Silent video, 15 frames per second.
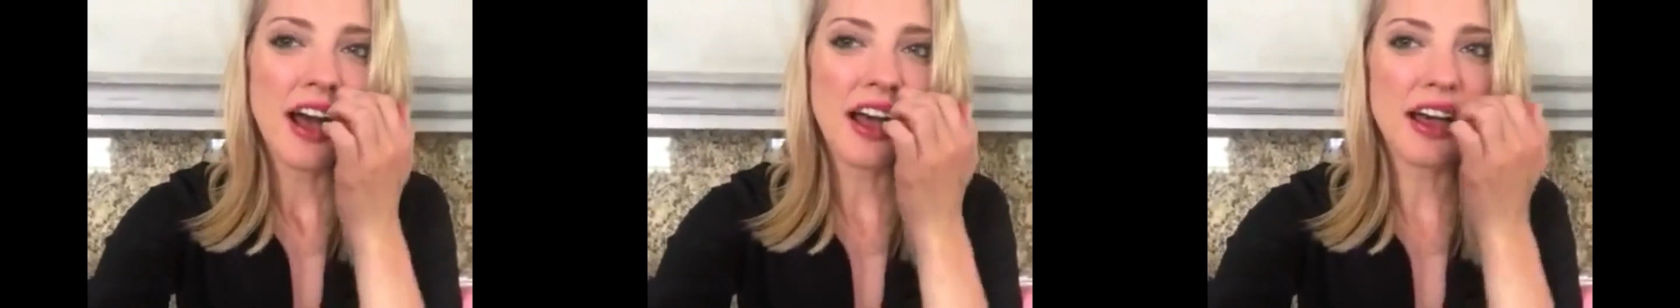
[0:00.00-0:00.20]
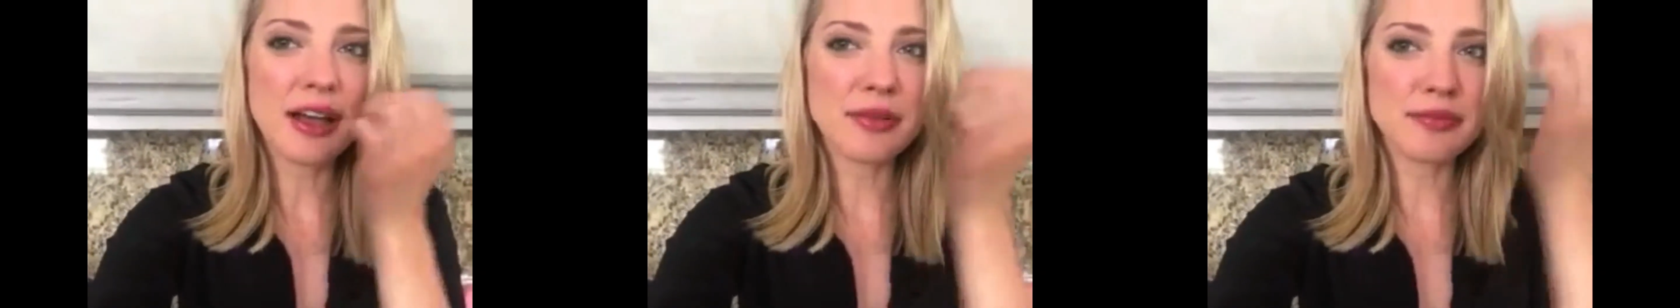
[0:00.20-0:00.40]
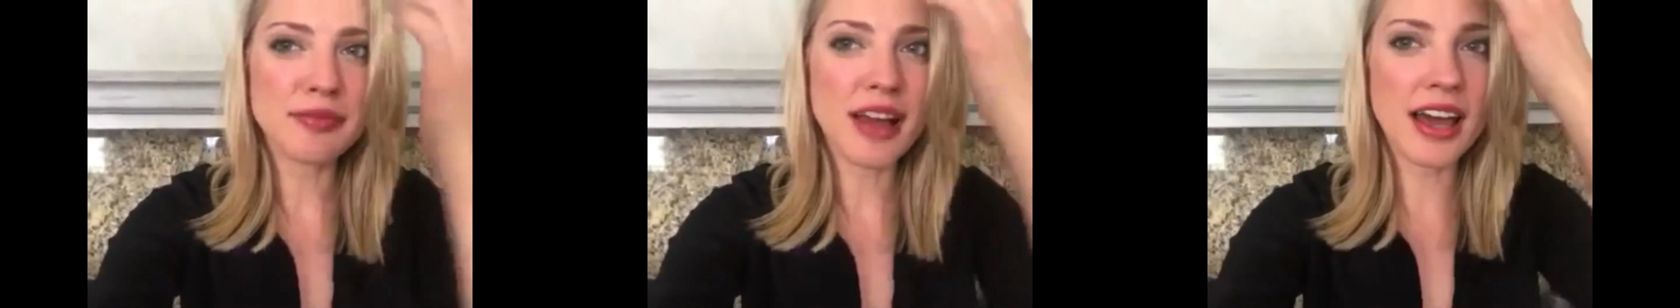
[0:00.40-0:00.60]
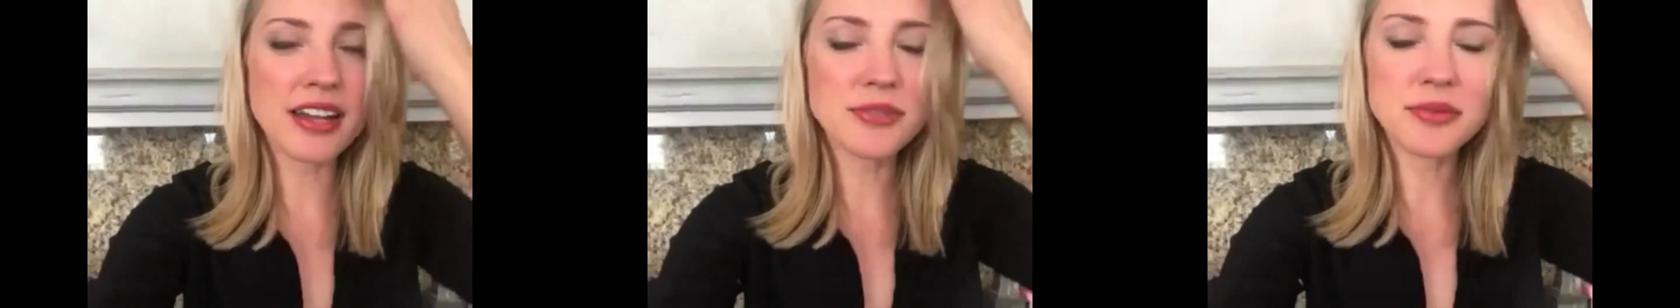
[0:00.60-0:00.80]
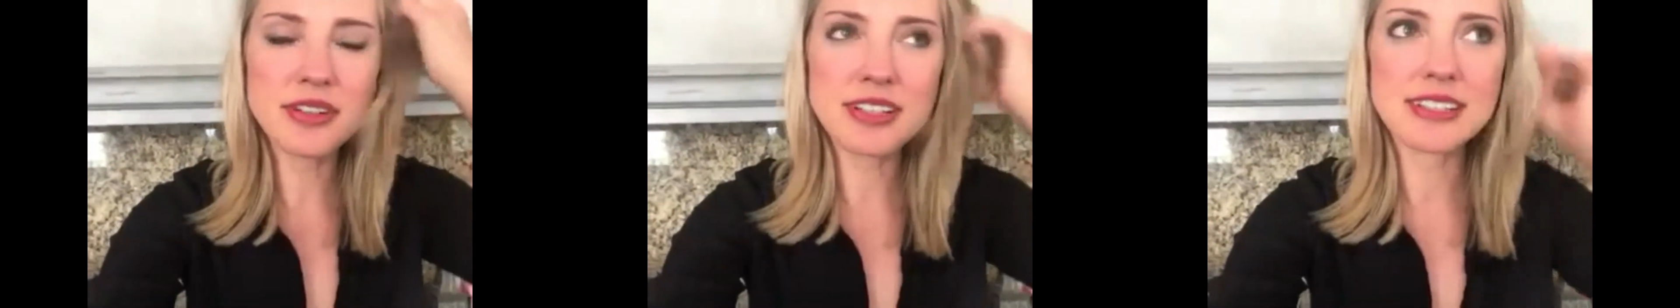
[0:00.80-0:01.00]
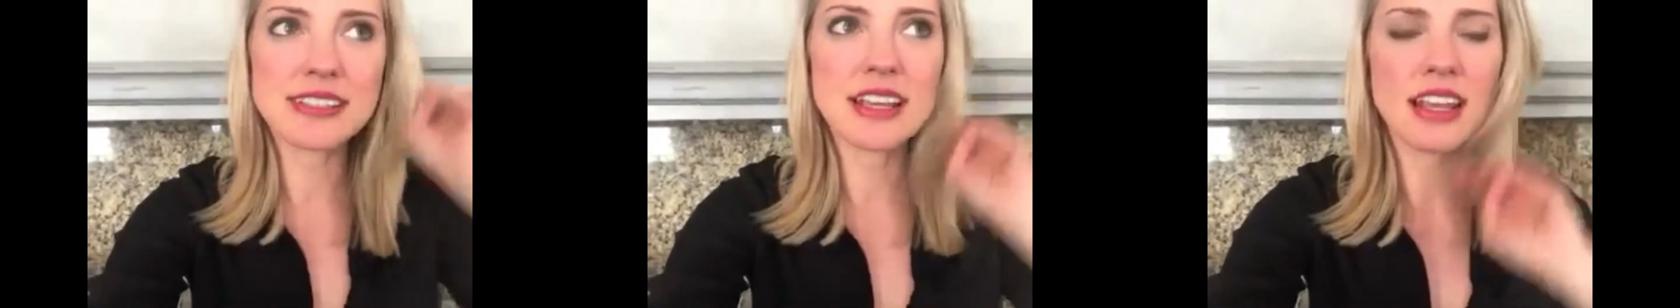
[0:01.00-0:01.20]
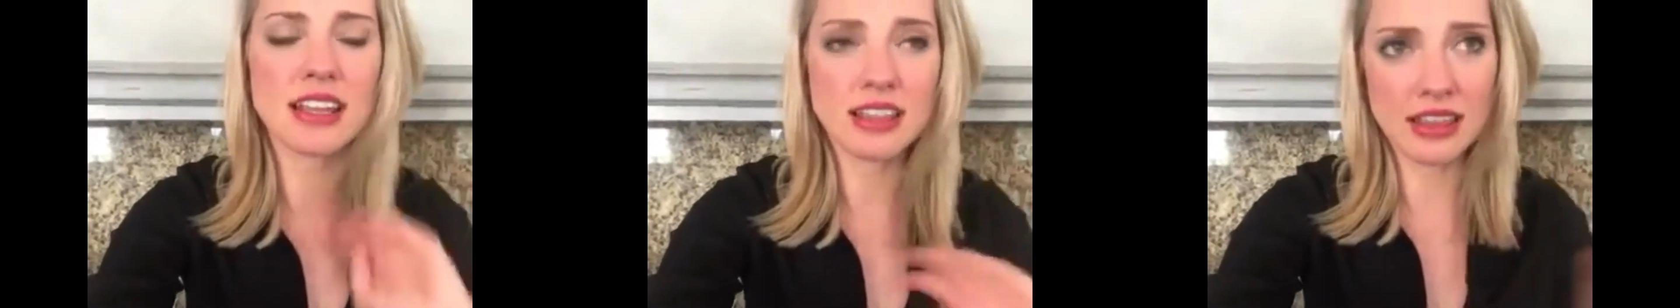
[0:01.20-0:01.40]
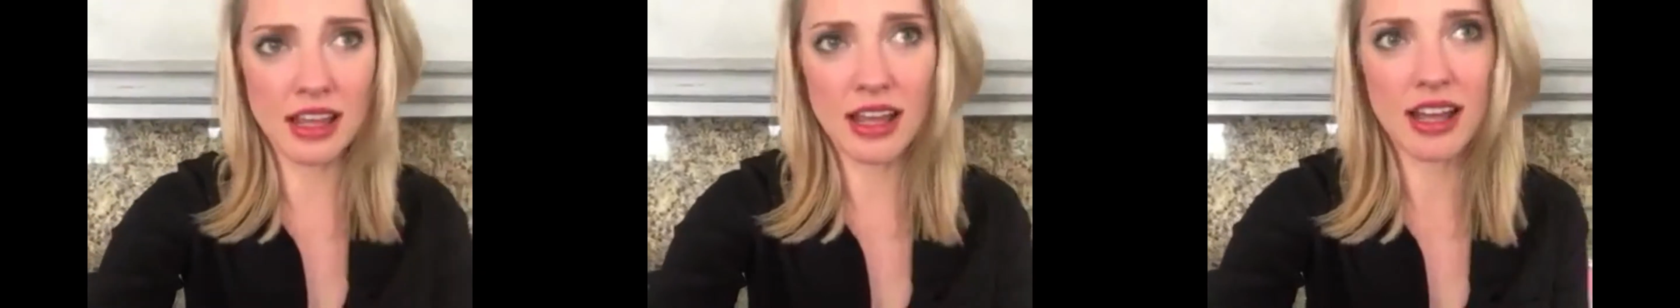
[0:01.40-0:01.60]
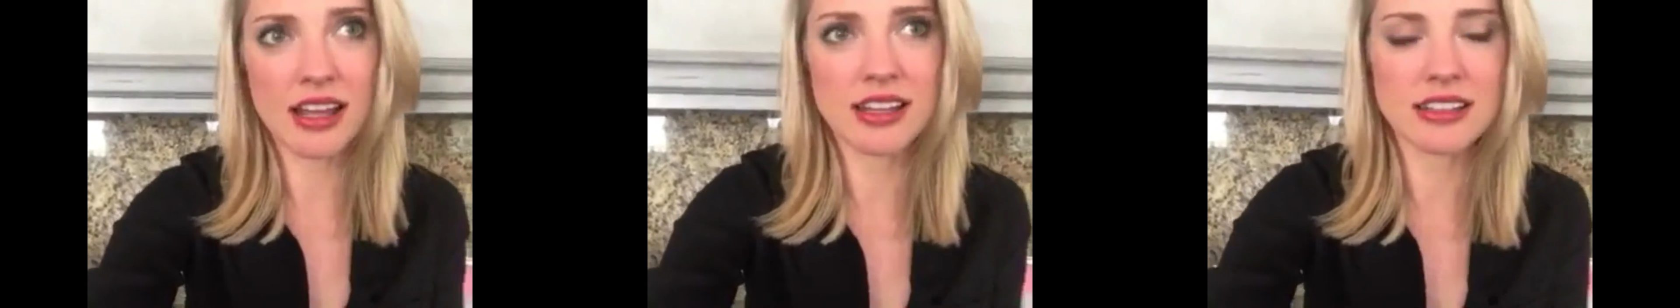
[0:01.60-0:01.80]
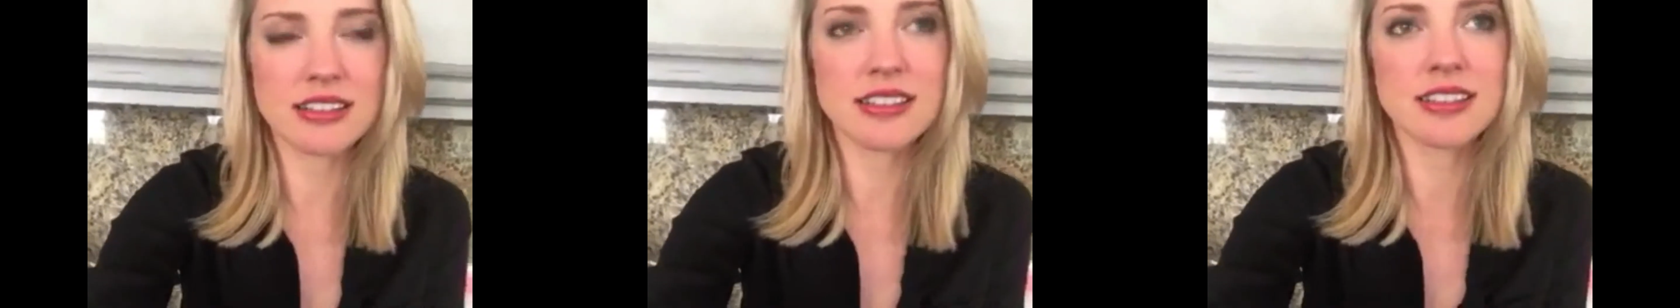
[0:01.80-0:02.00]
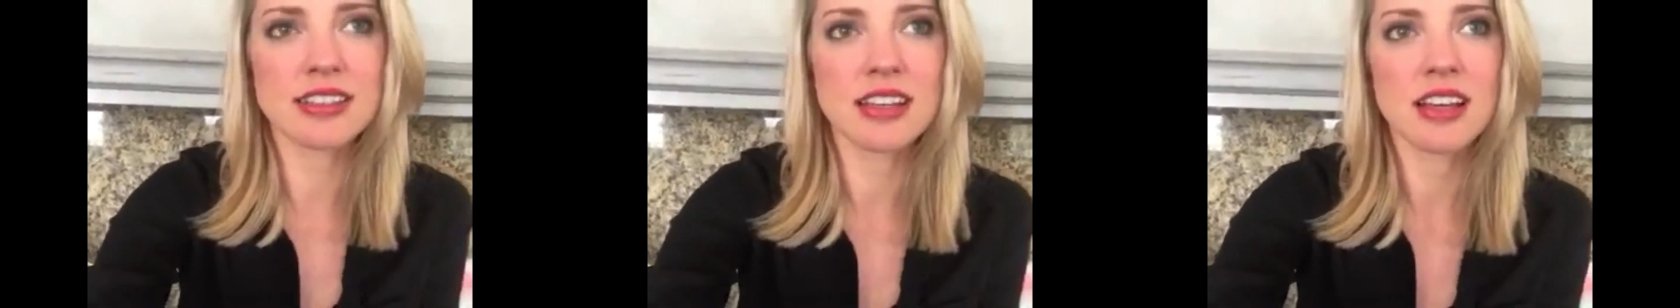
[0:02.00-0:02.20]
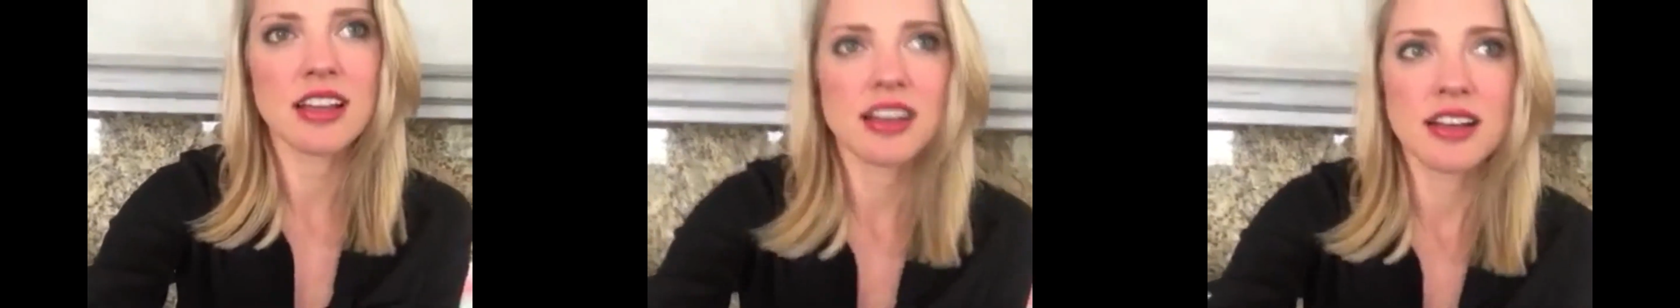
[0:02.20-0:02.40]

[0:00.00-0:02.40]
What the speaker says: I just wanted to say that